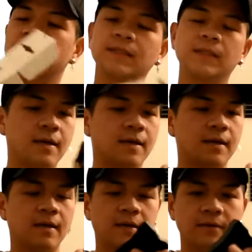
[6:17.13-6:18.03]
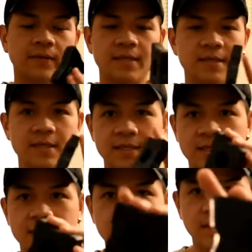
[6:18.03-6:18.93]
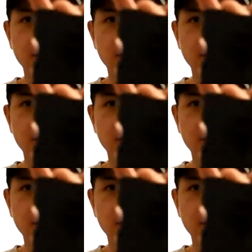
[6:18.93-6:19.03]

I don't know what this is.